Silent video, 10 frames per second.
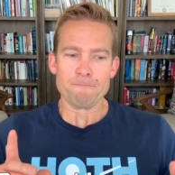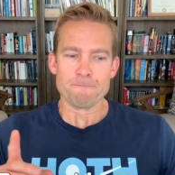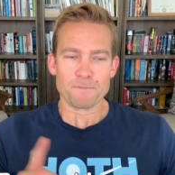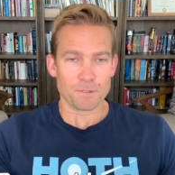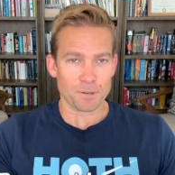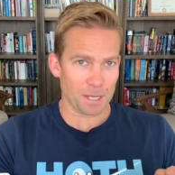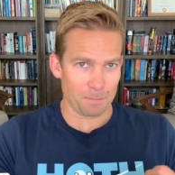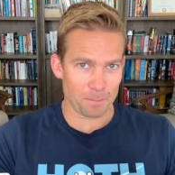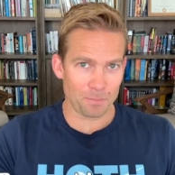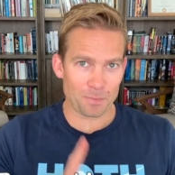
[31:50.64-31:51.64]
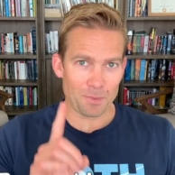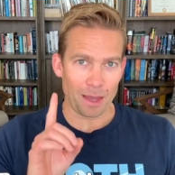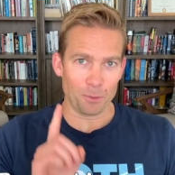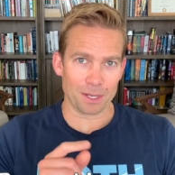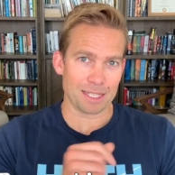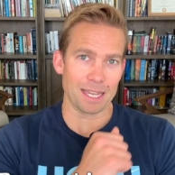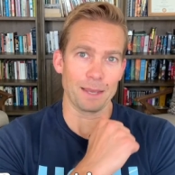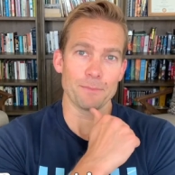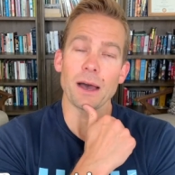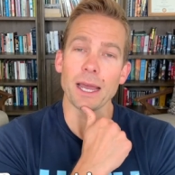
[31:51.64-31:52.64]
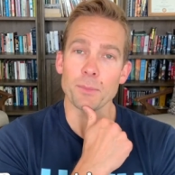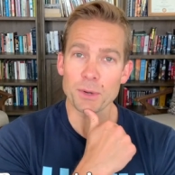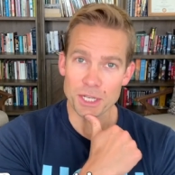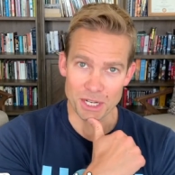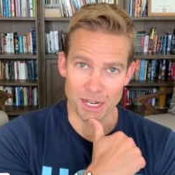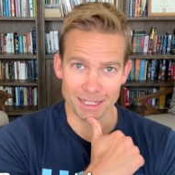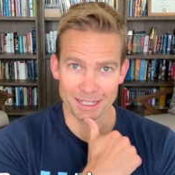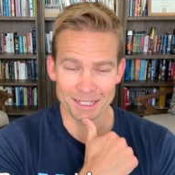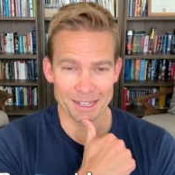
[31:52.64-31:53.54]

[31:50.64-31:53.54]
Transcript: First up, I want to say I appreciate